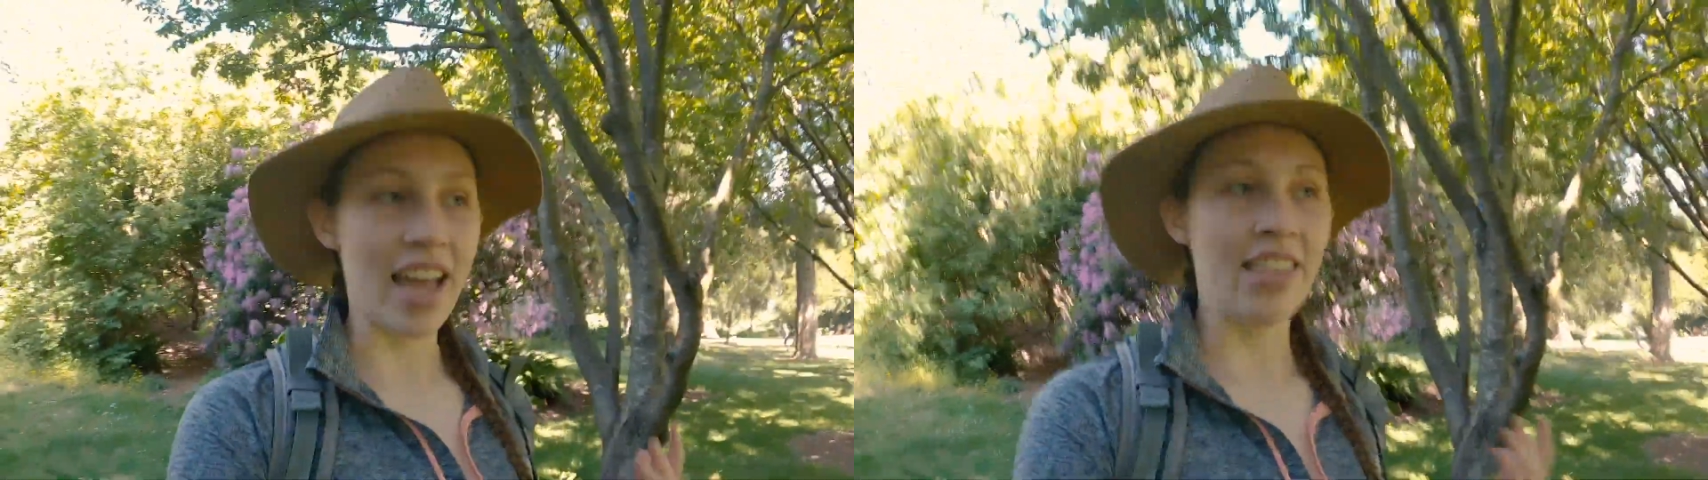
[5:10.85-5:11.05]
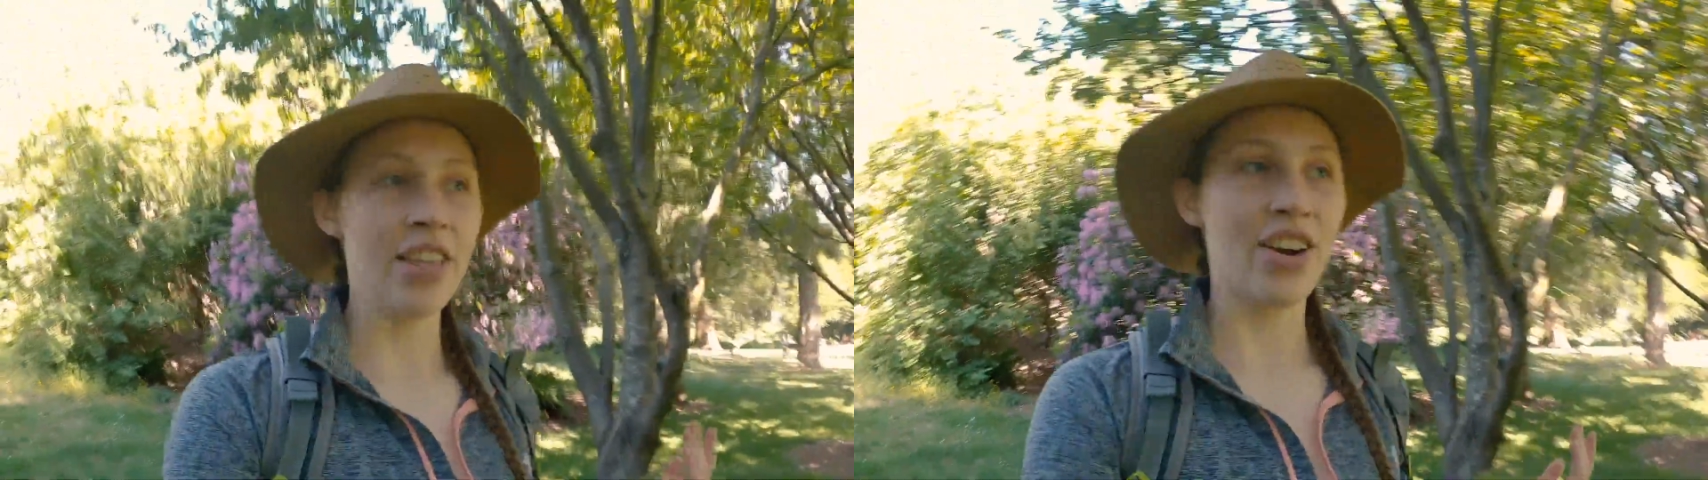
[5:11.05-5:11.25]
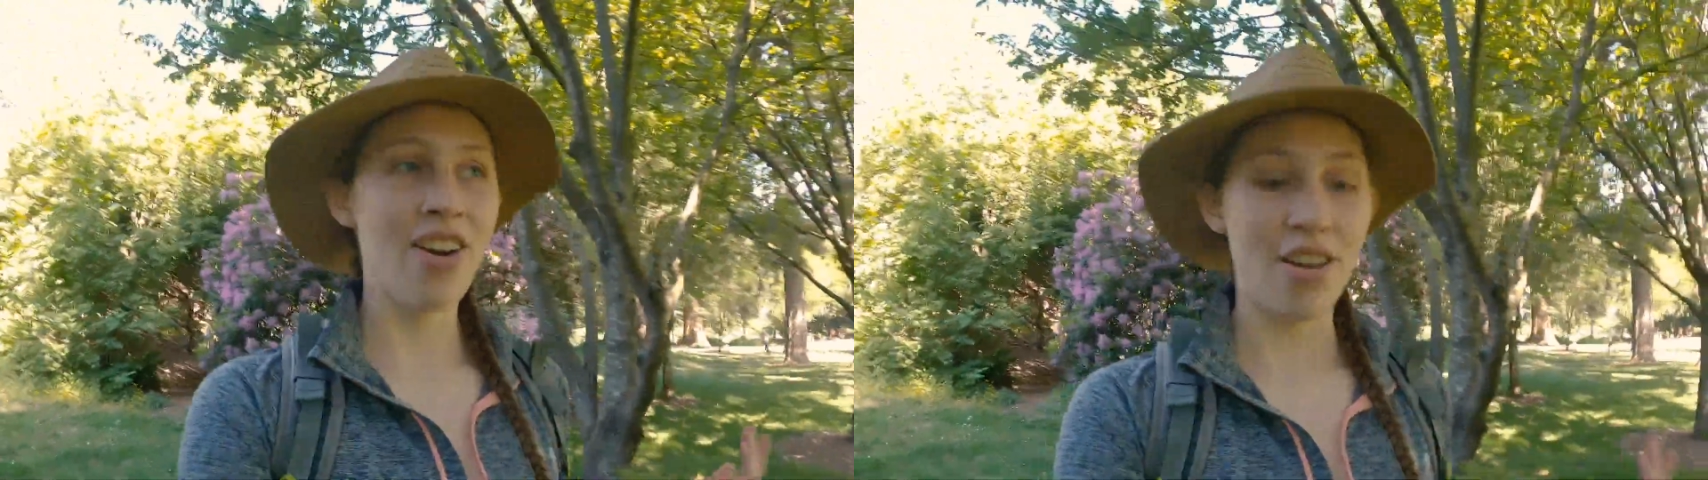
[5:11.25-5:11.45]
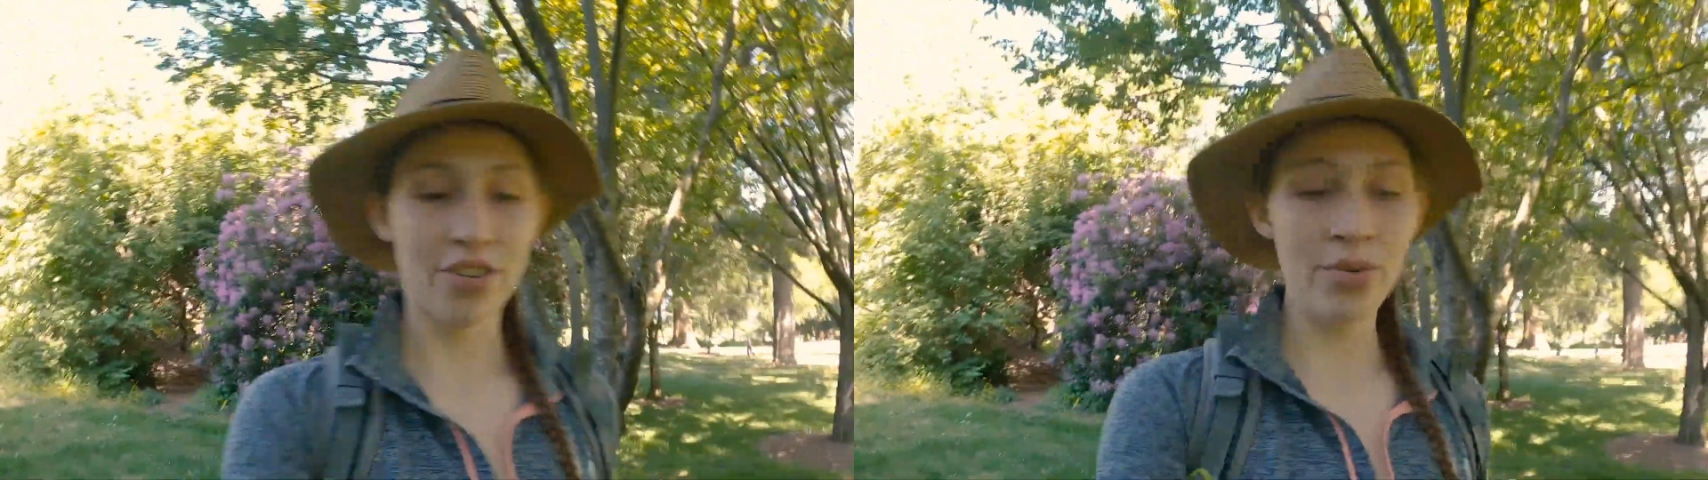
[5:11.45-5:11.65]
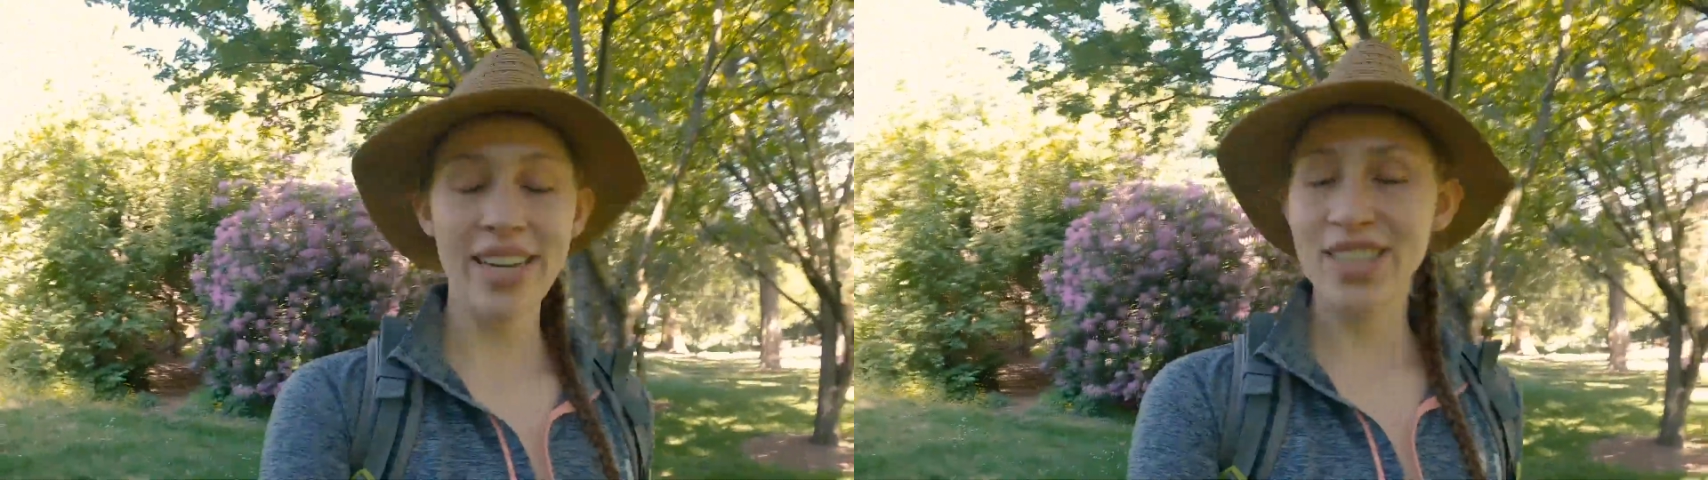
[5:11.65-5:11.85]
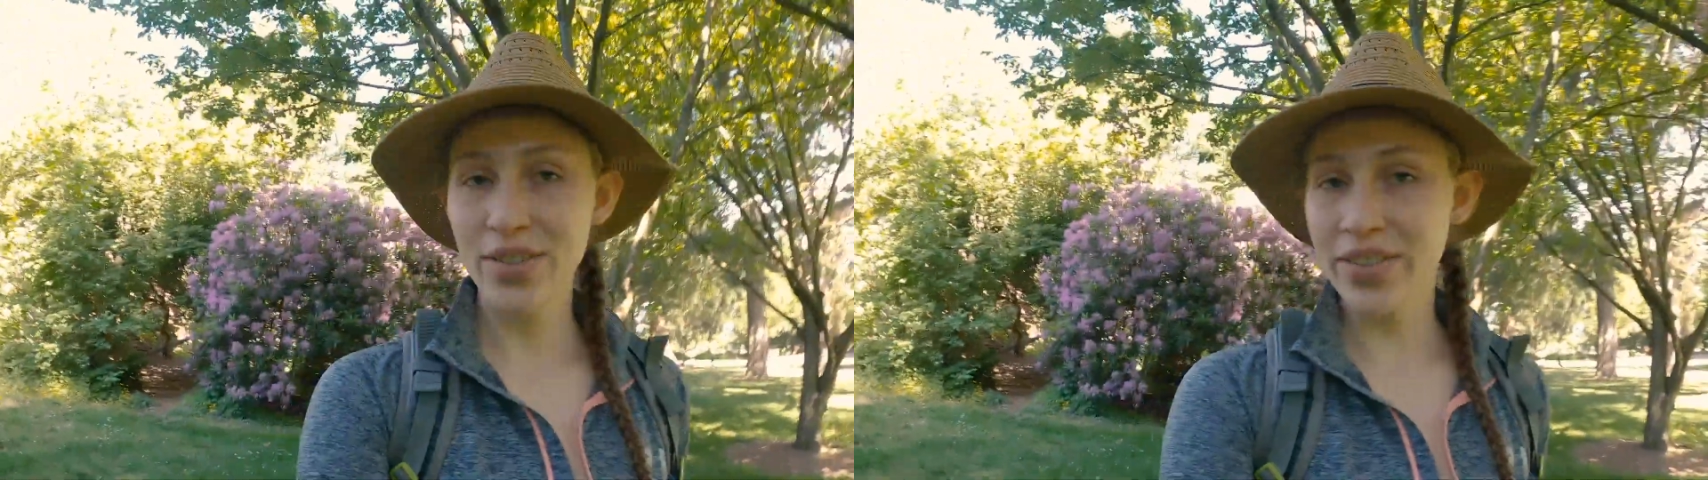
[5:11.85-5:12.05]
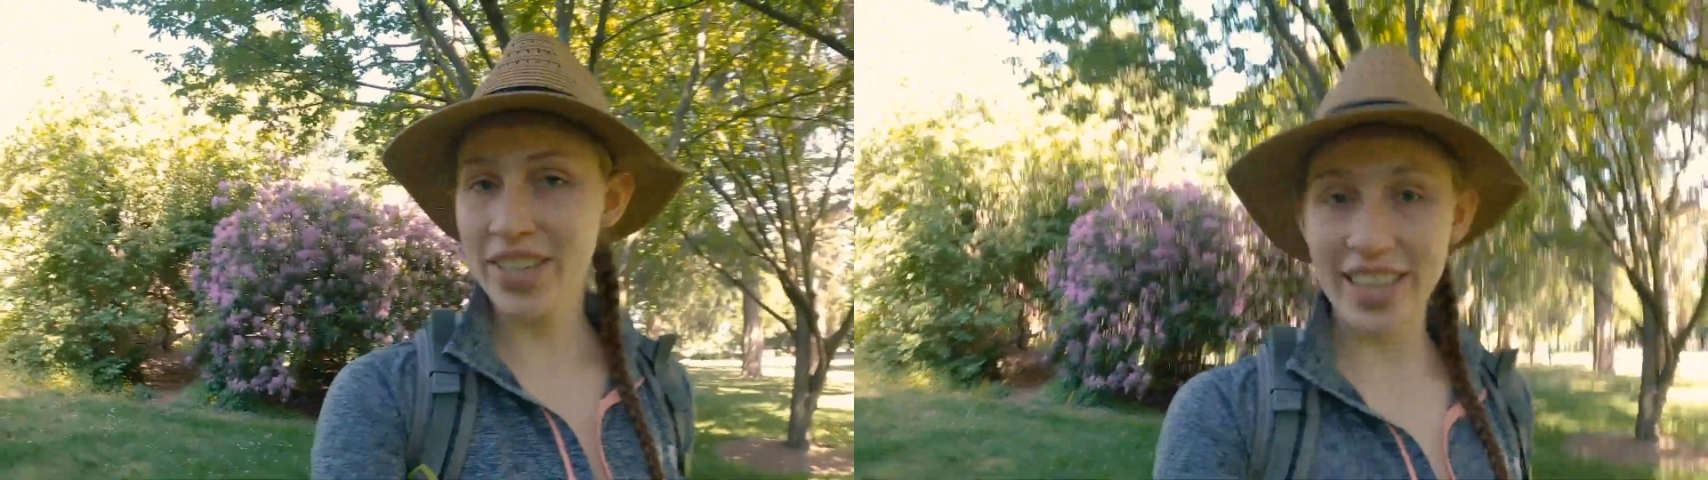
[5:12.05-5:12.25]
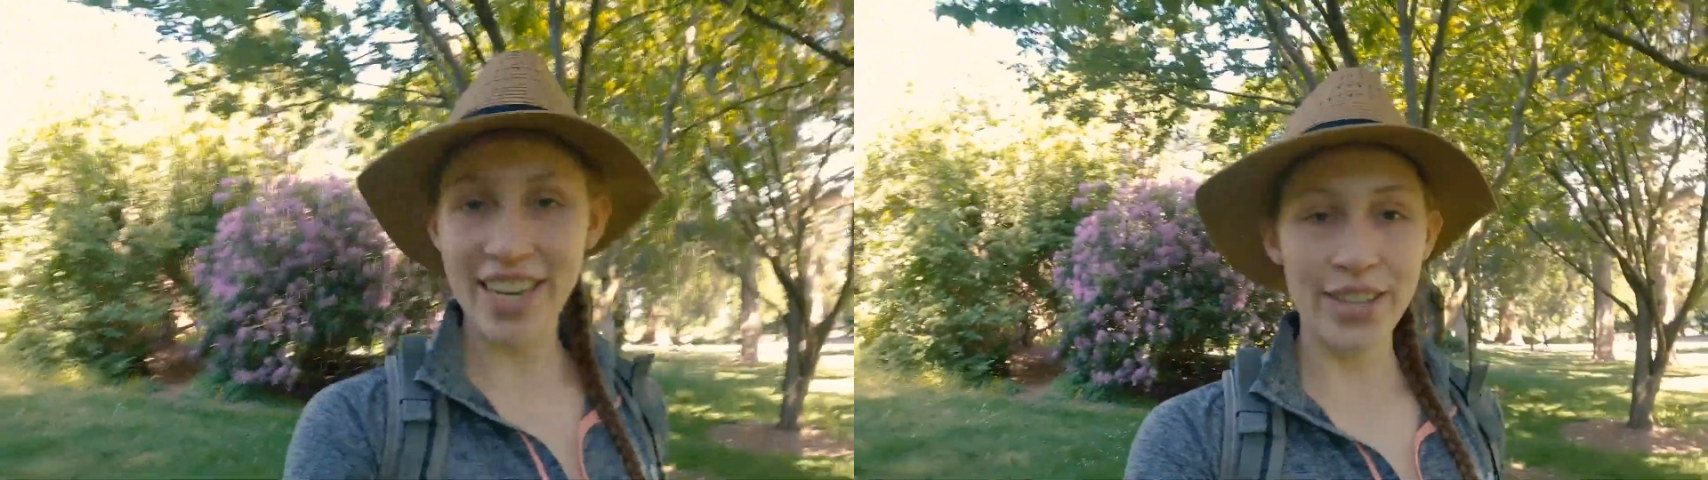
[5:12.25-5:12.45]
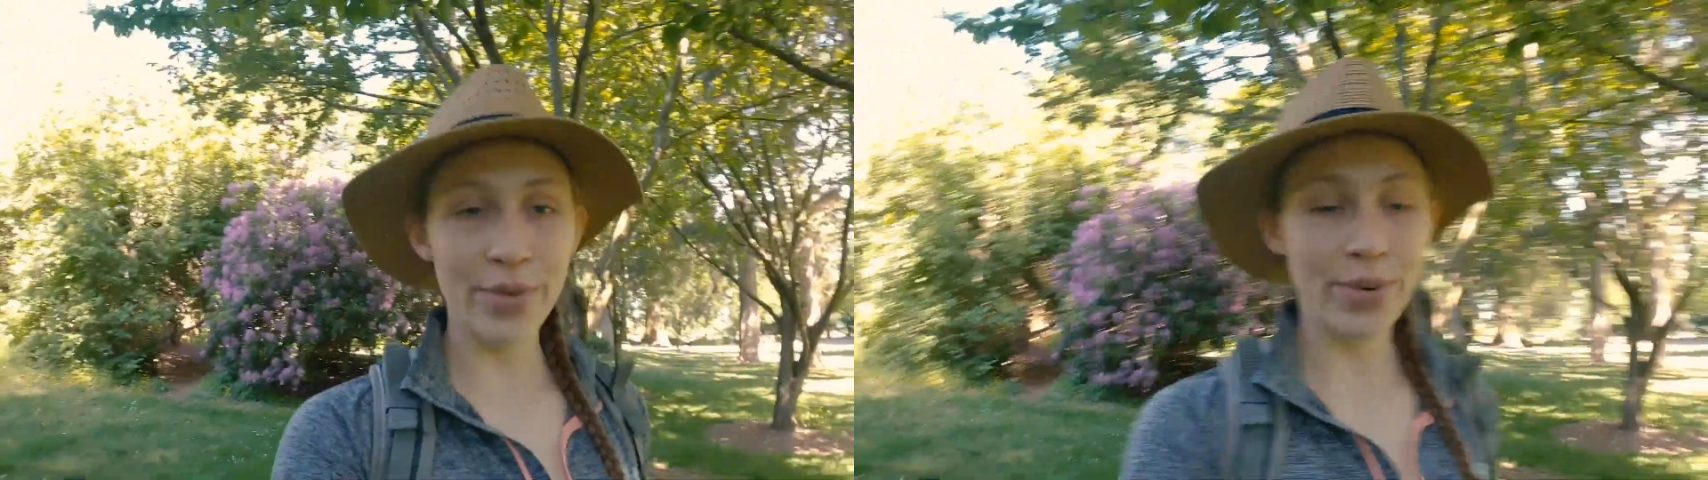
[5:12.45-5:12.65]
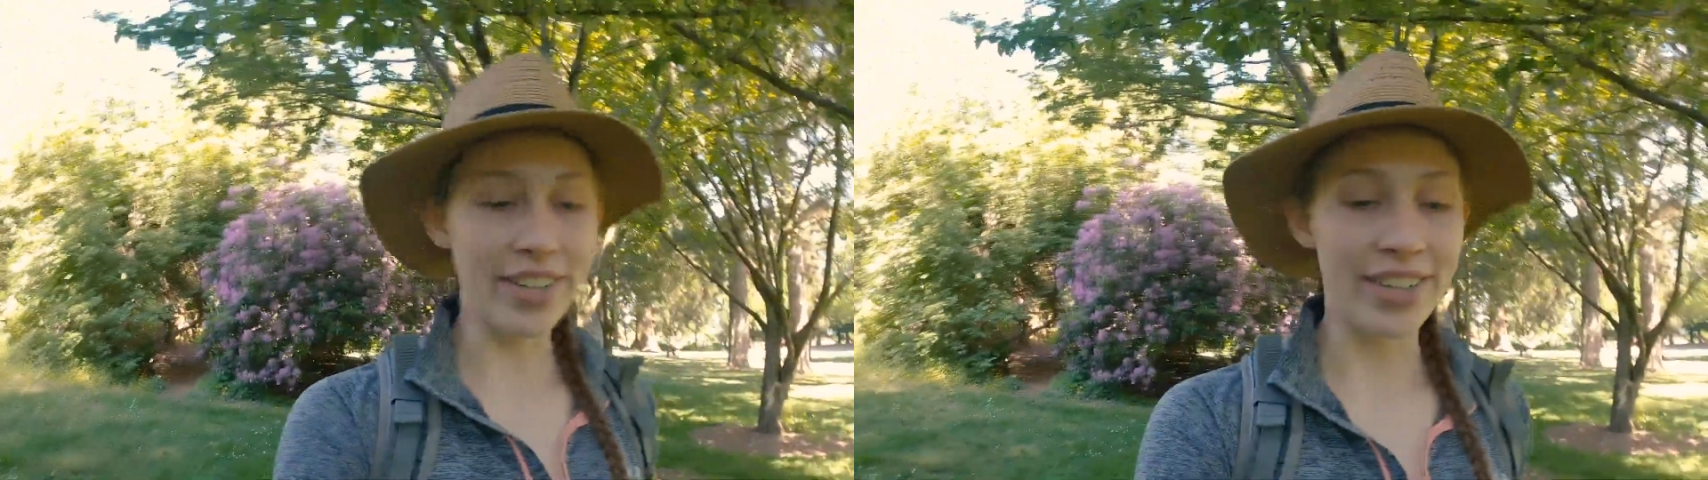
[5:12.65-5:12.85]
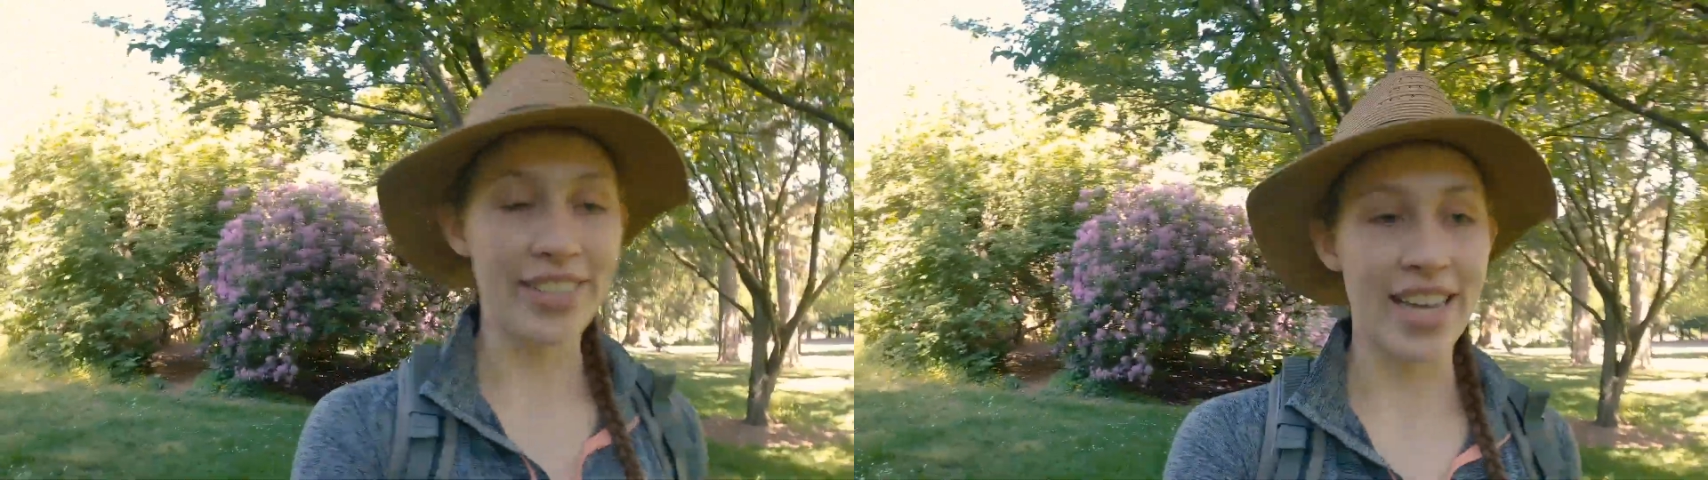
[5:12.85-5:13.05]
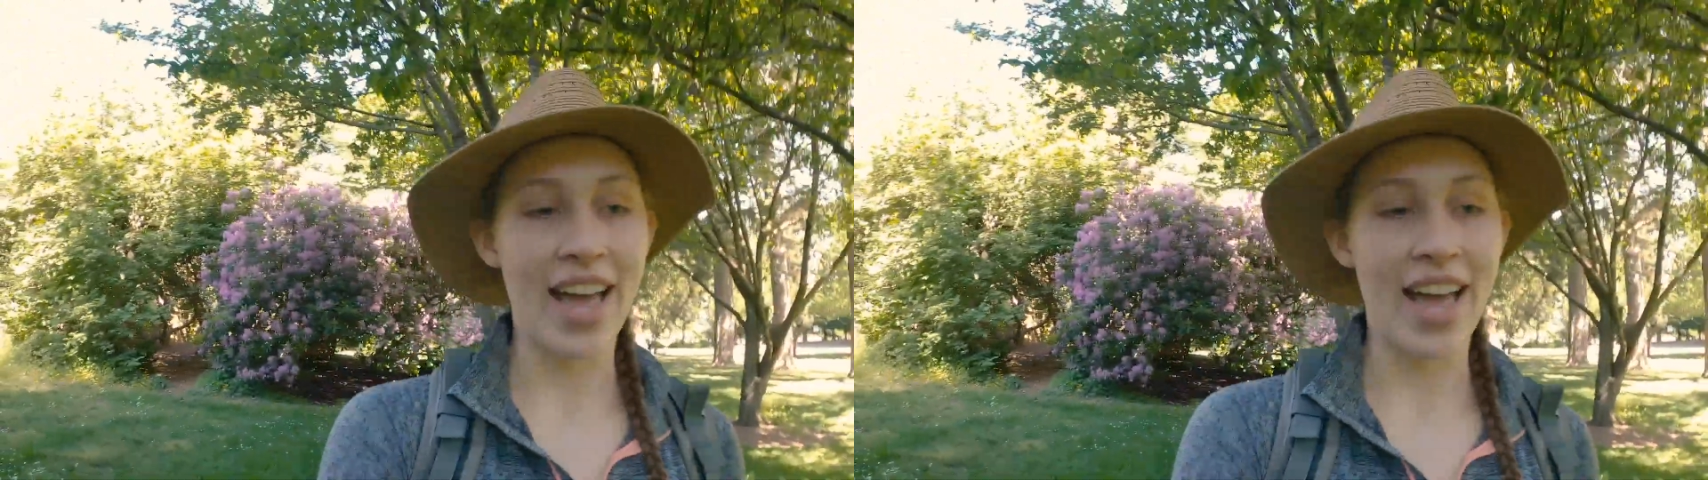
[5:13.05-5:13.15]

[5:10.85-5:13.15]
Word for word: and there are other ways of looking at the world.